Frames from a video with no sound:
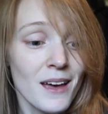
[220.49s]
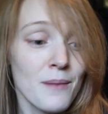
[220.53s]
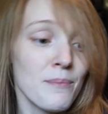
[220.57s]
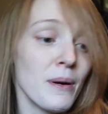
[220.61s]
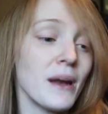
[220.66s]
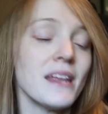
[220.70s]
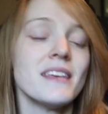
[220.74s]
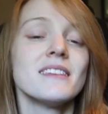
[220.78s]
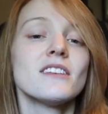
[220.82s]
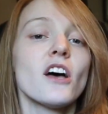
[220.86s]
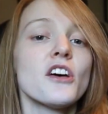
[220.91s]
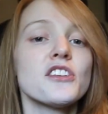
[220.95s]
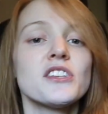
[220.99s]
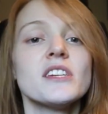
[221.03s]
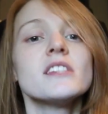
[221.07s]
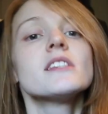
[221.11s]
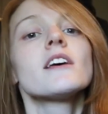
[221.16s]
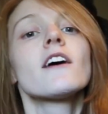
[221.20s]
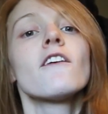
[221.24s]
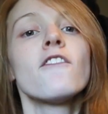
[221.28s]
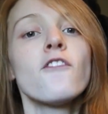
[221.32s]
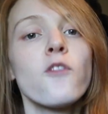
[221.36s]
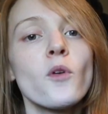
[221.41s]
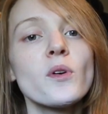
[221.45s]
But he's
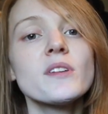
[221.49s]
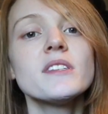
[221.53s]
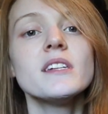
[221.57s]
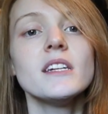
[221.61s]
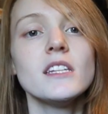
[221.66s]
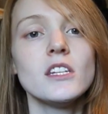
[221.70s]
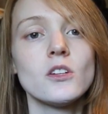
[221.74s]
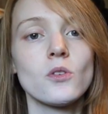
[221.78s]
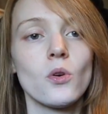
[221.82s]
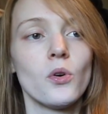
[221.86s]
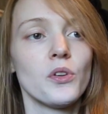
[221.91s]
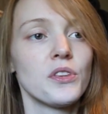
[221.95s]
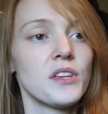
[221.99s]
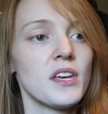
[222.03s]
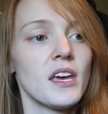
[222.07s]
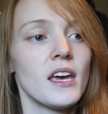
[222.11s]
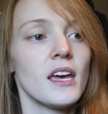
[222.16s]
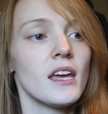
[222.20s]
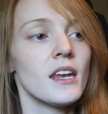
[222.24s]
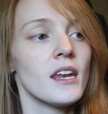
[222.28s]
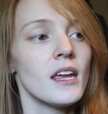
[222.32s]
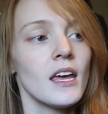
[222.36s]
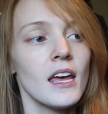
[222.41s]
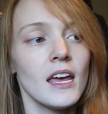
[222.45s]
like a 14-year-old
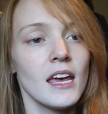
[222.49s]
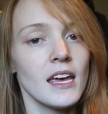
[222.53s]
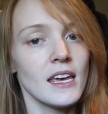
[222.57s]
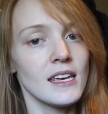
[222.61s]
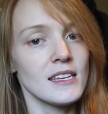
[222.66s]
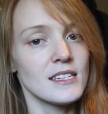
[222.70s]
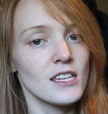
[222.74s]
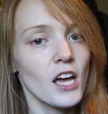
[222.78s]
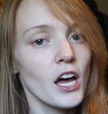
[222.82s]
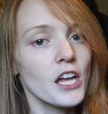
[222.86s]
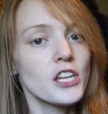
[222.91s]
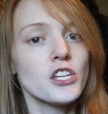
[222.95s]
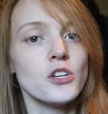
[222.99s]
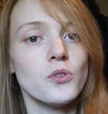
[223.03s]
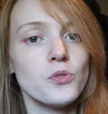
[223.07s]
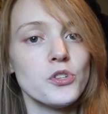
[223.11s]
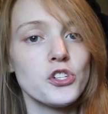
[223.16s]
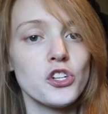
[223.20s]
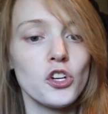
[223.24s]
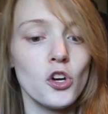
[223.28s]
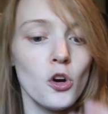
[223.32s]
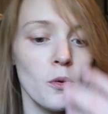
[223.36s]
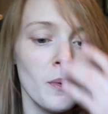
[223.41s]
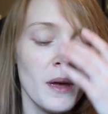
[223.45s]
kid, he's on
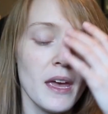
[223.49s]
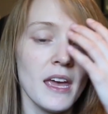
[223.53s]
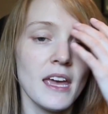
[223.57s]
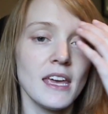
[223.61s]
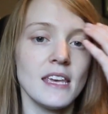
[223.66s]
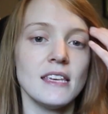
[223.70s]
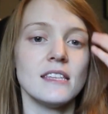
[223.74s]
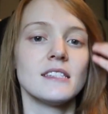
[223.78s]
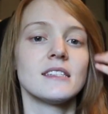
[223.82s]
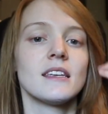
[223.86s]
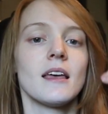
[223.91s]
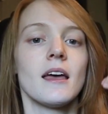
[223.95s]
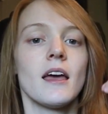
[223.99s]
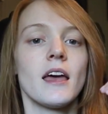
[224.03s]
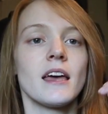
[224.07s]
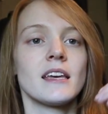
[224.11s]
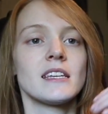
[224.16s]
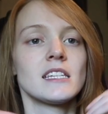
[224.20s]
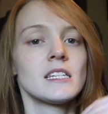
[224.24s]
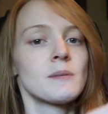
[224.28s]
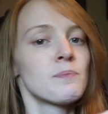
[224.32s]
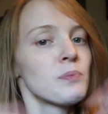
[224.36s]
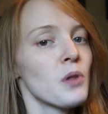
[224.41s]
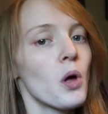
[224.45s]
YouTube, he's
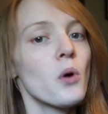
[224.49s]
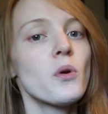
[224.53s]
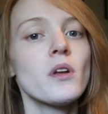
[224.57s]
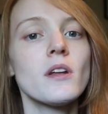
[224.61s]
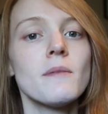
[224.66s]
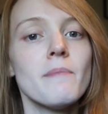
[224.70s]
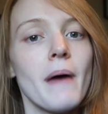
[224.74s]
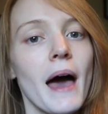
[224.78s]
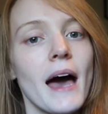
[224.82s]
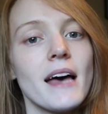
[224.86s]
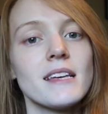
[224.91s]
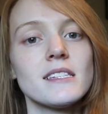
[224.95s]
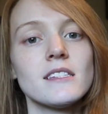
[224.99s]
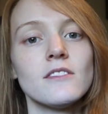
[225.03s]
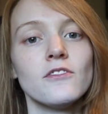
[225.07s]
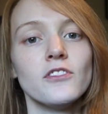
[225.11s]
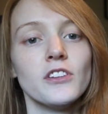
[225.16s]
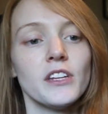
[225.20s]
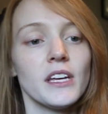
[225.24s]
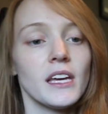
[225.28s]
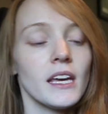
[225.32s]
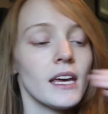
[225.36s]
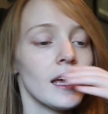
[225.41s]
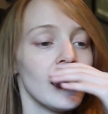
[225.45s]
exploded
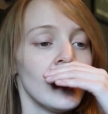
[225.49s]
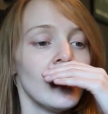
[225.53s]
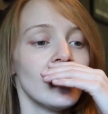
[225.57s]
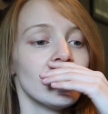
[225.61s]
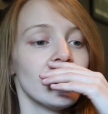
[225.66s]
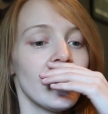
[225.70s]
massively.